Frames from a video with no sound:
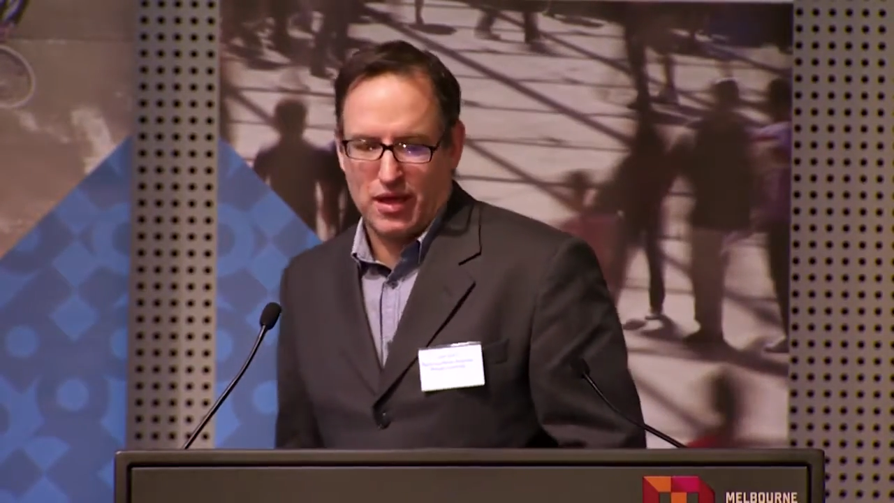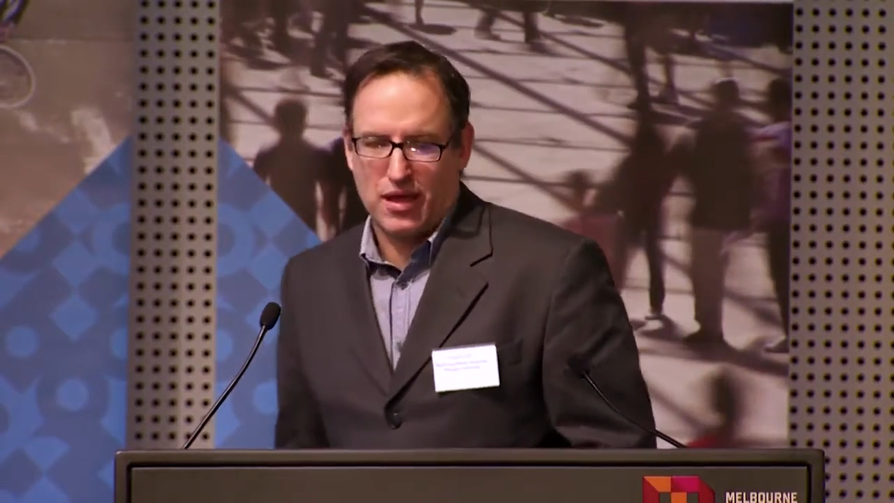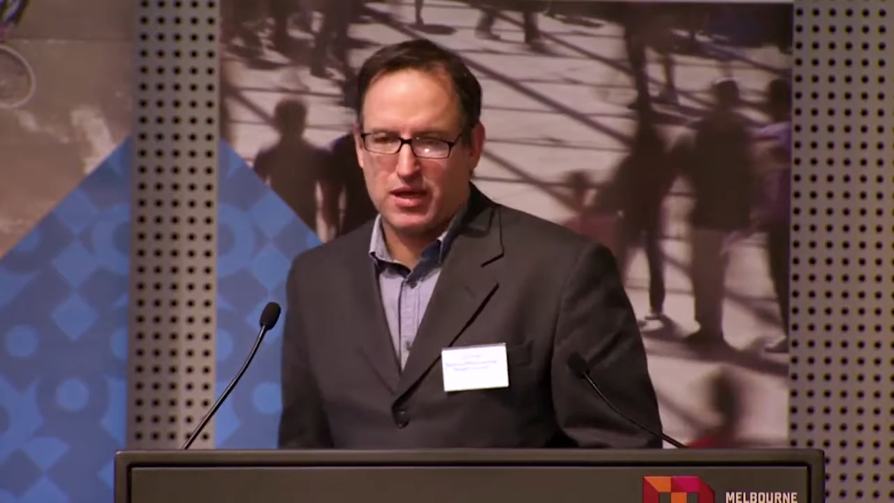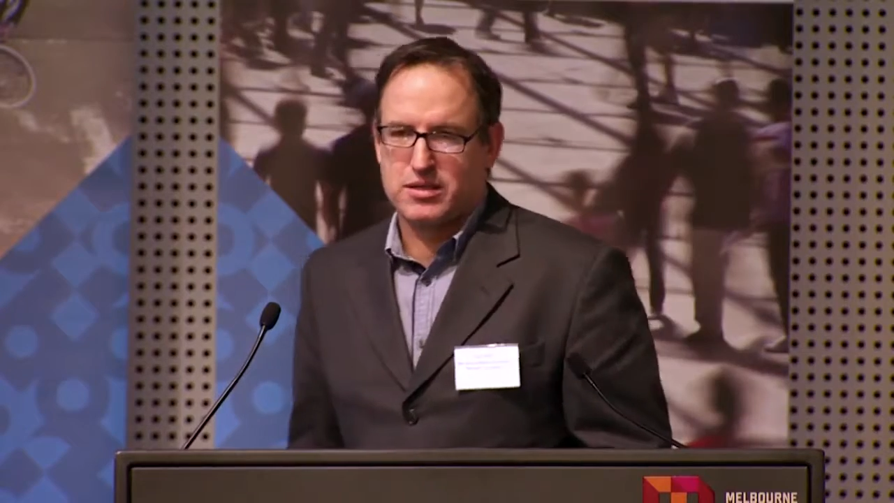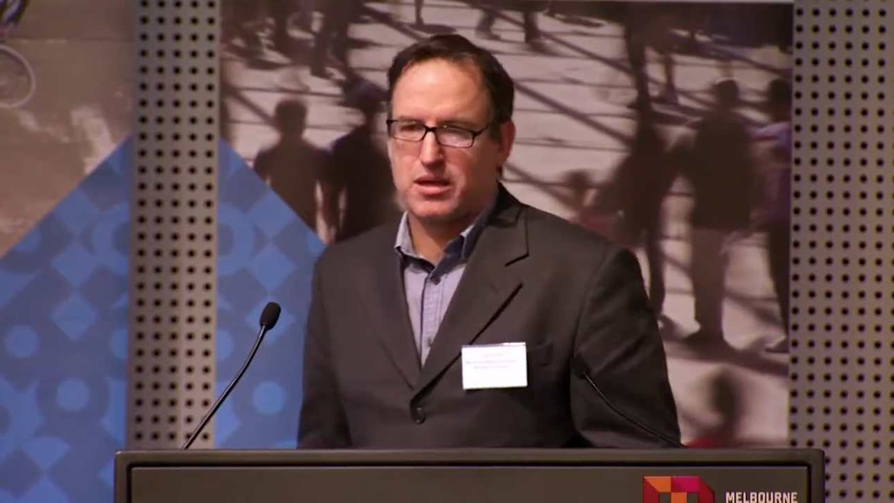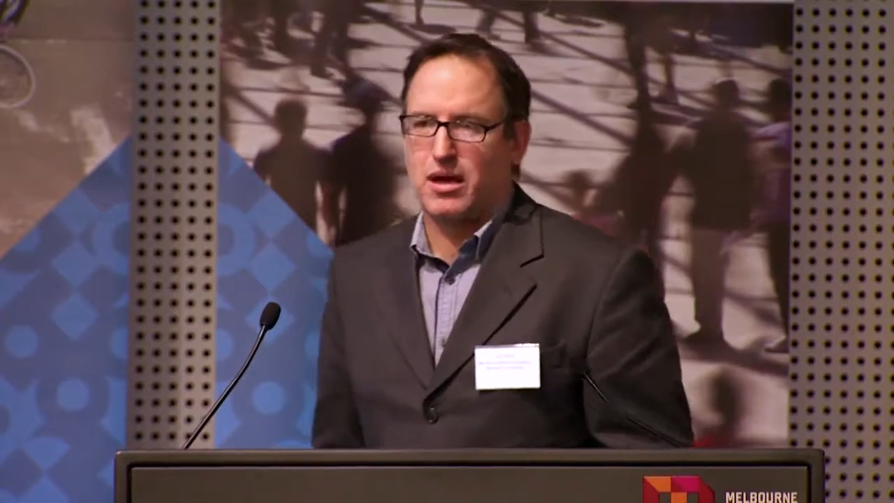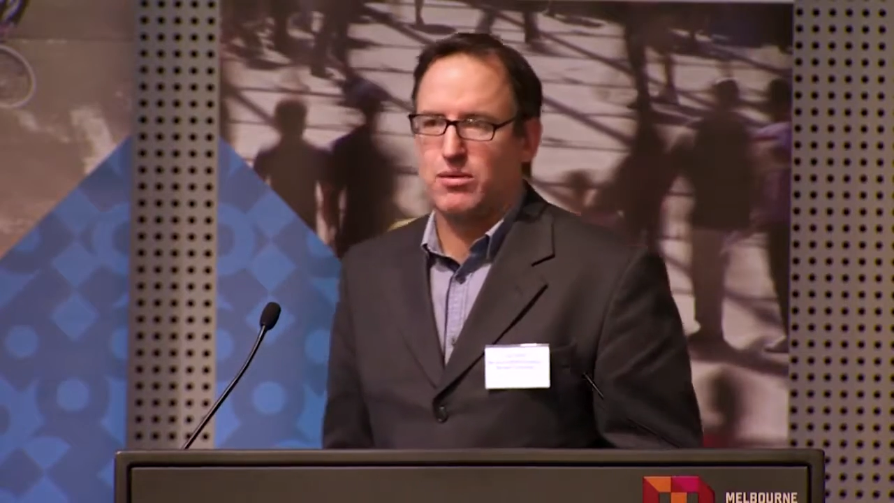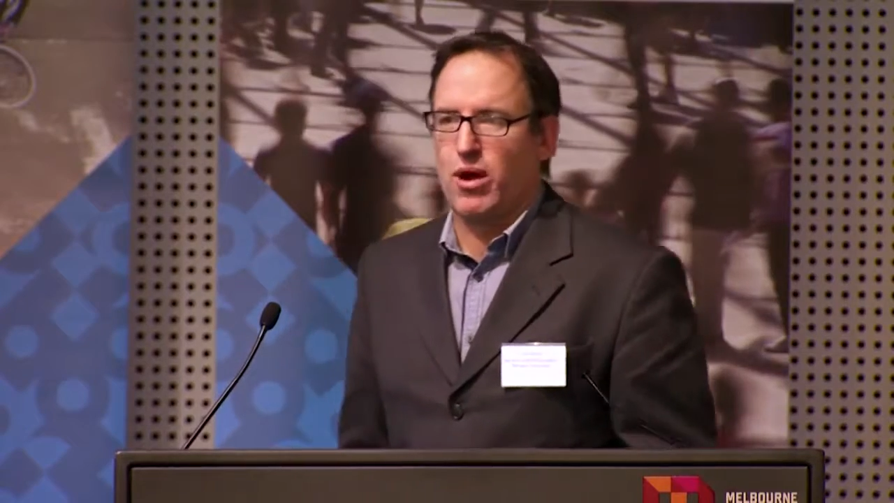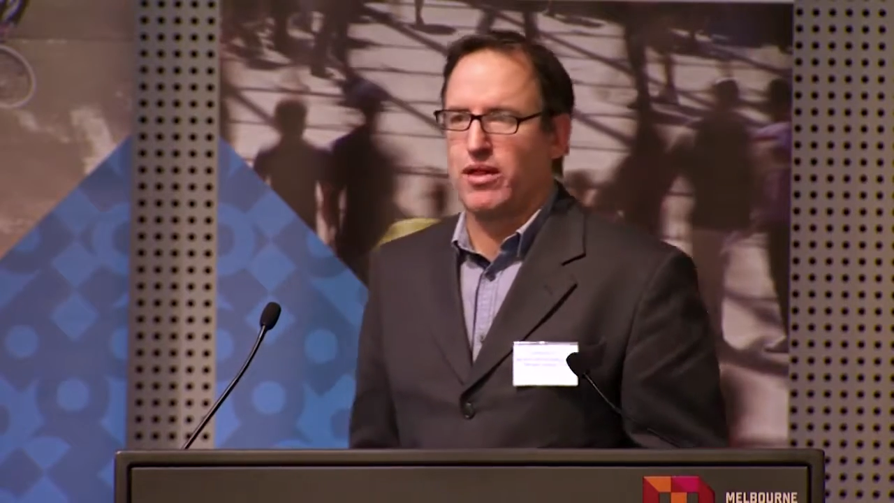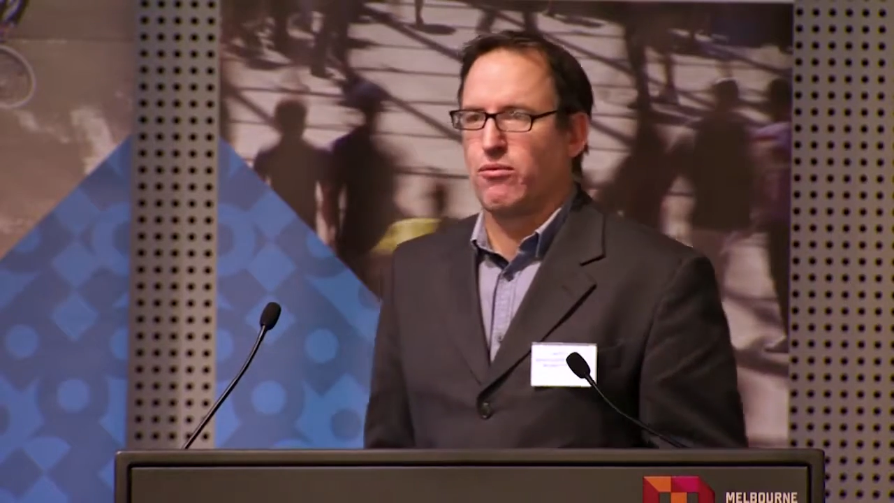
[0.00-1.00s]
is
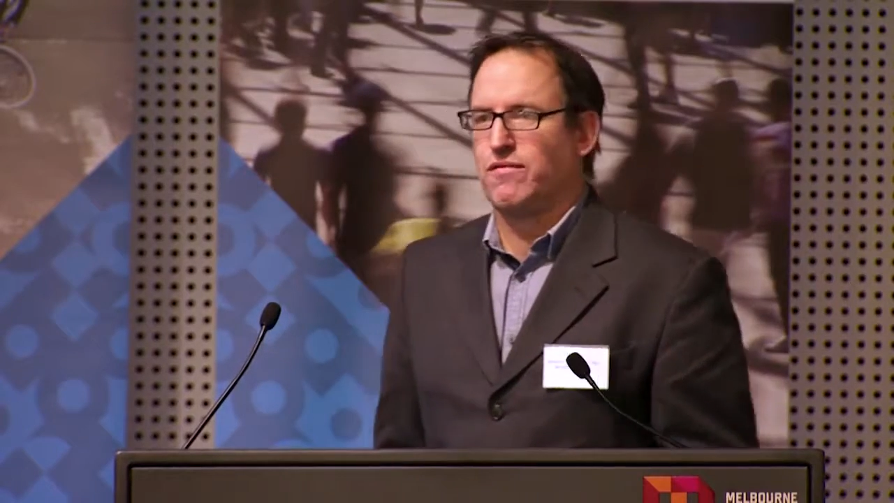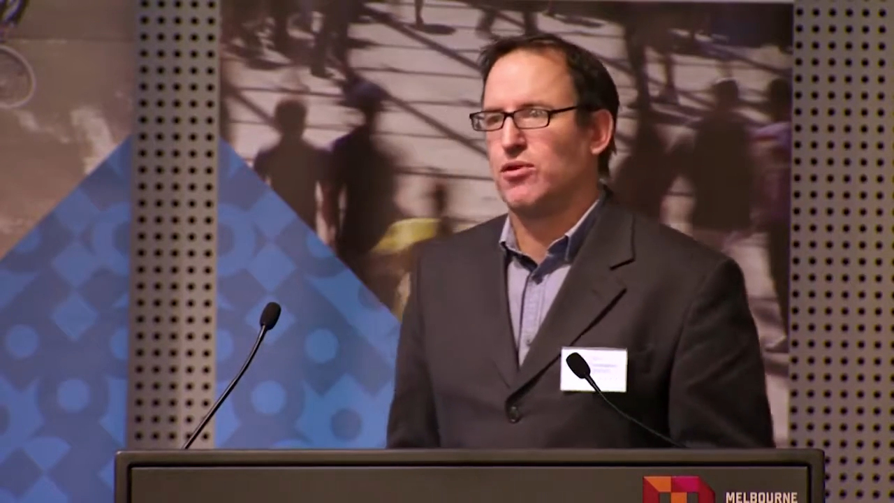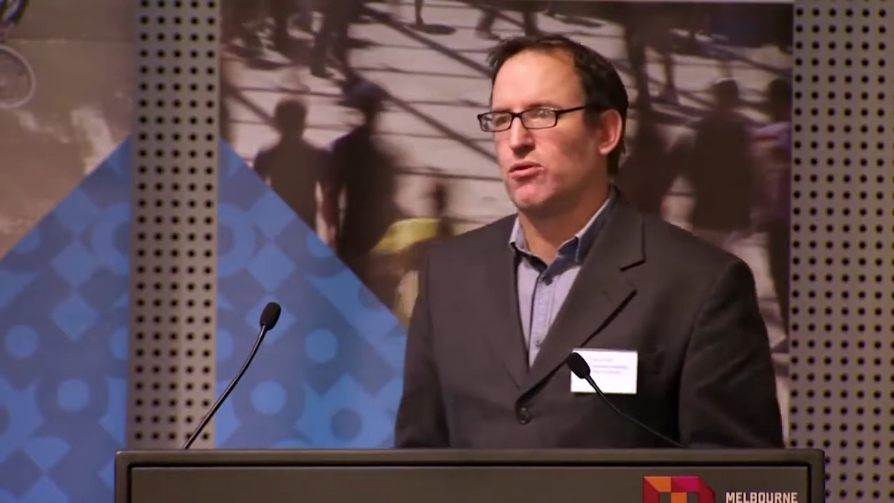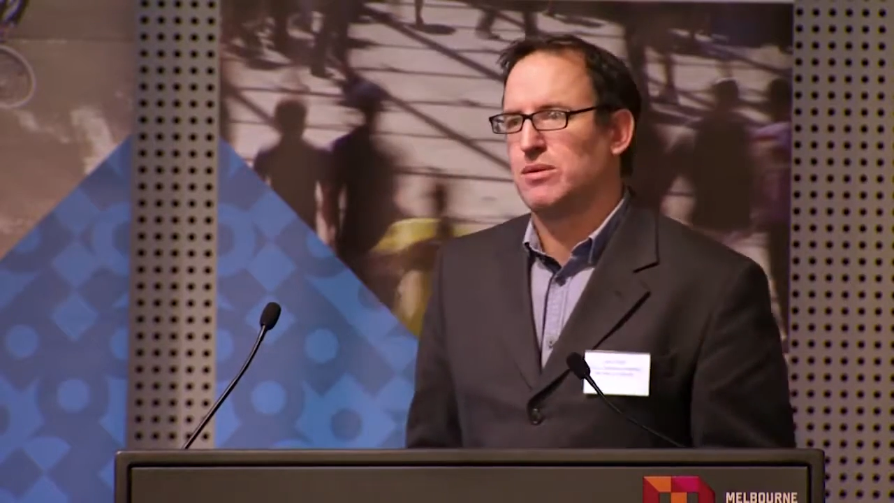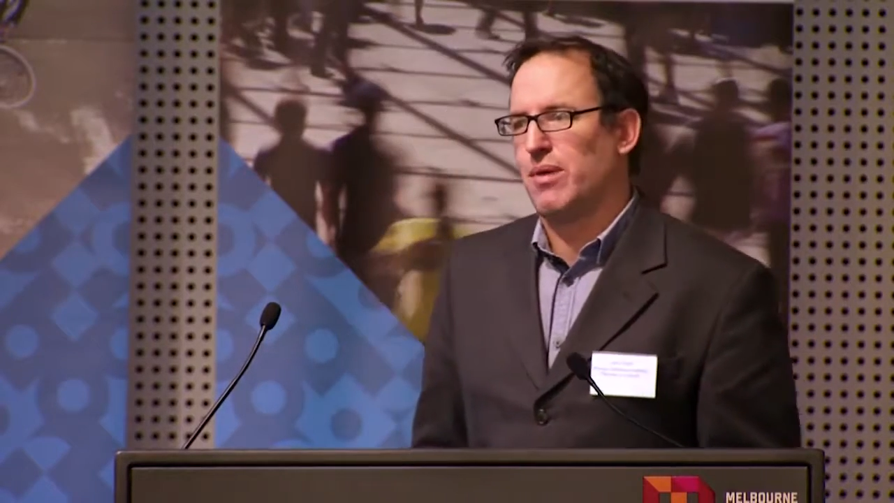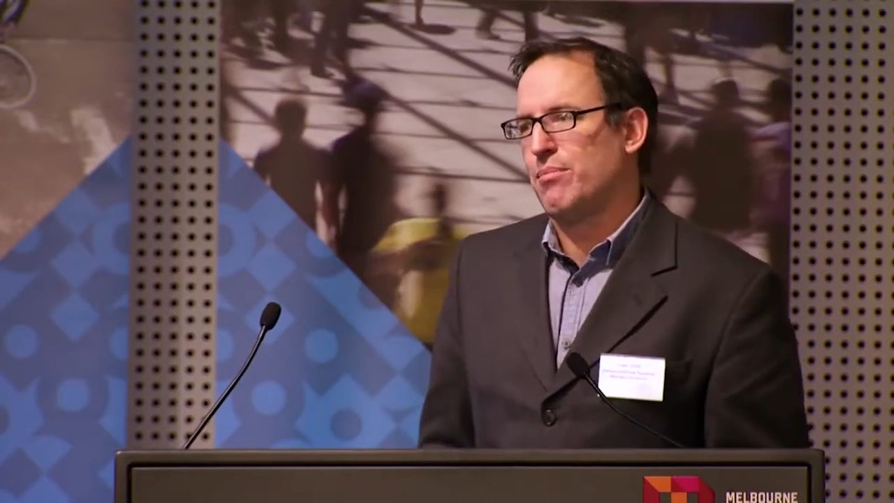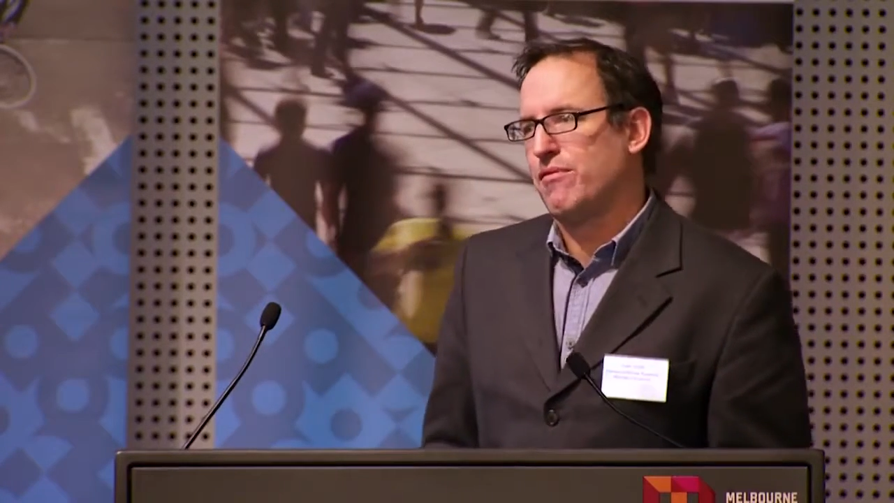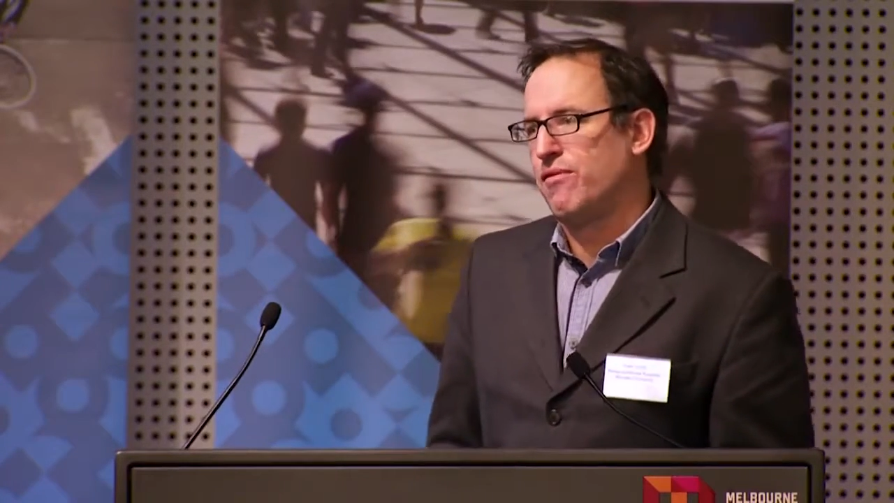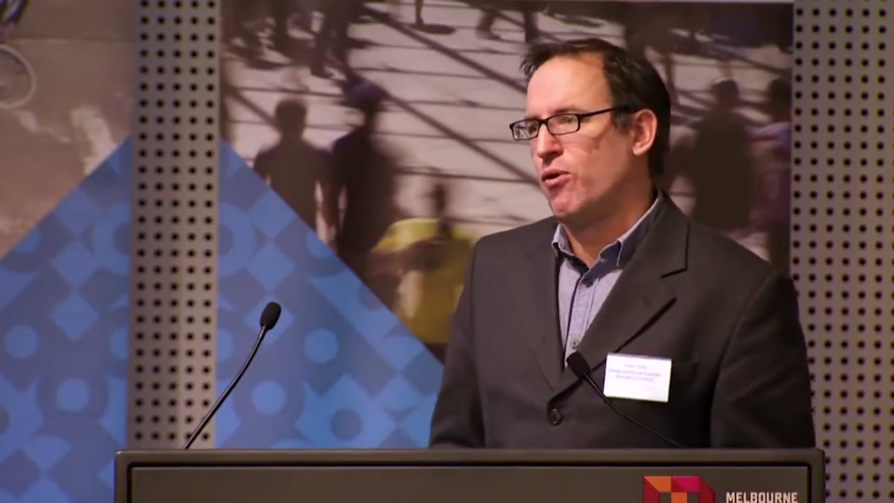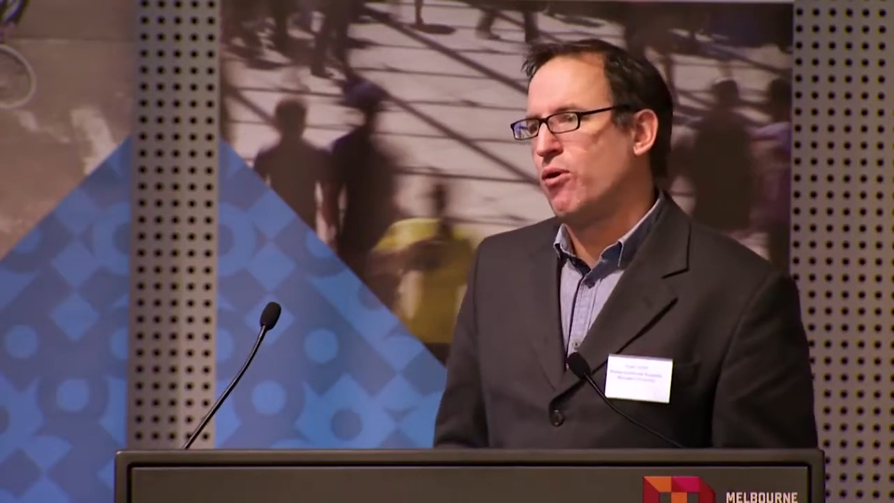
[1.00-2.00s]
one that we've talked about
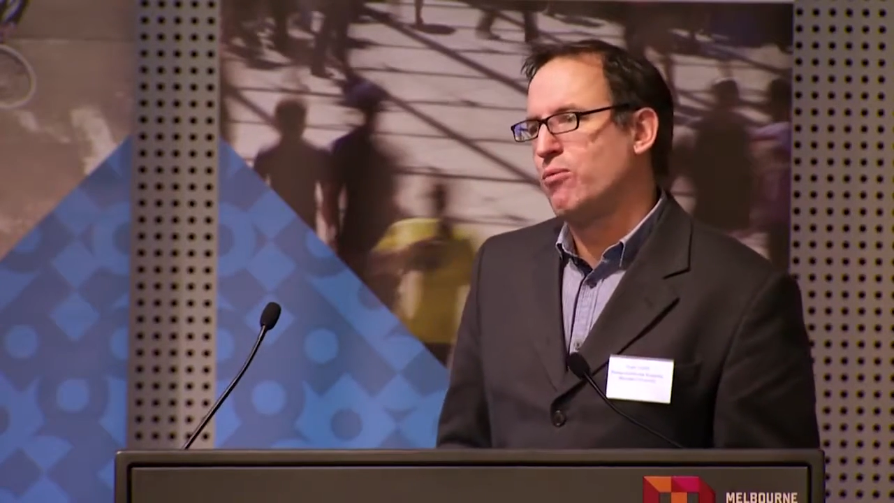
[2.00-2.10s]
before,